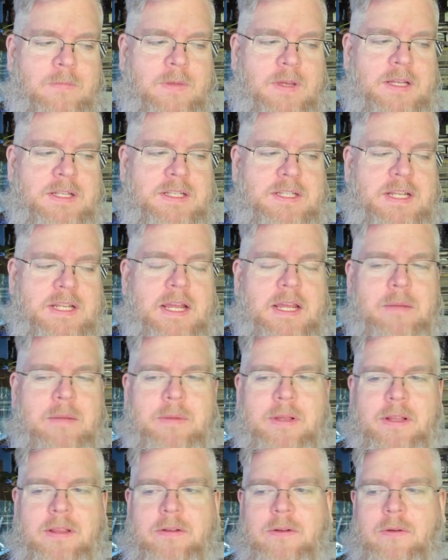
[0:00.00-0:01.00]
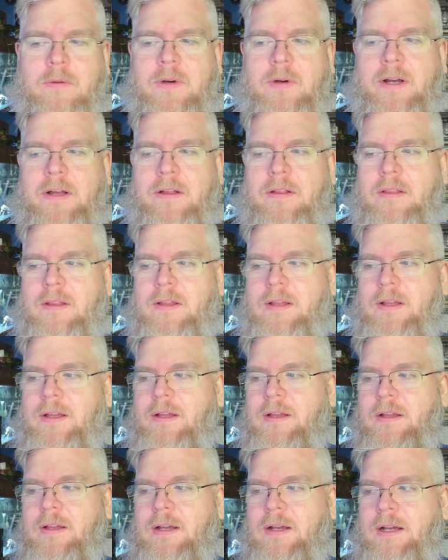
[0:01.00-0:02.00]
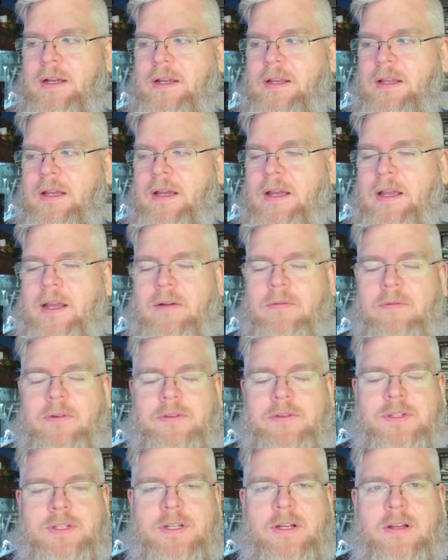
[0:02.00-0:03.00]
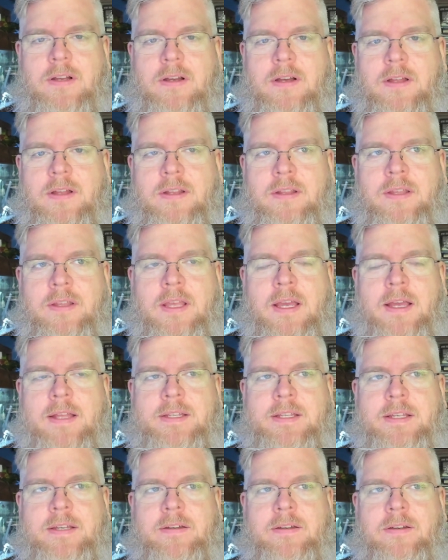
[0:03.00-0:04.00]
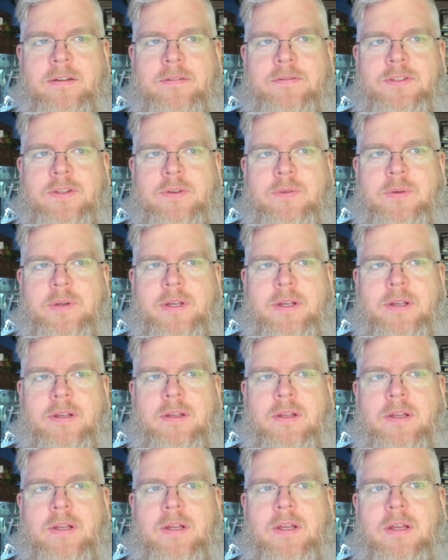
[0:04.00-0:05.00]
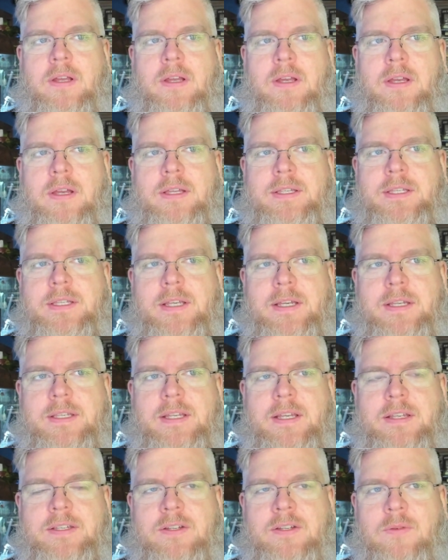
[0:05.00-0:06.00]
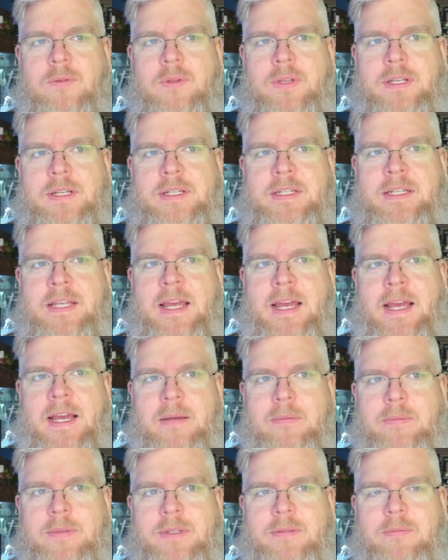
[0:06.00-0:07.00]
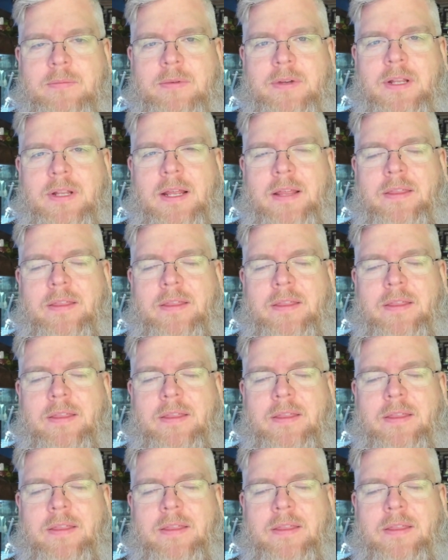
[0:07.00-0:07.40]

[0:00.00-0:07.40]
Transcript: it's taken me a little while. I got real stuck on the idea of doing CSS only tabs, but I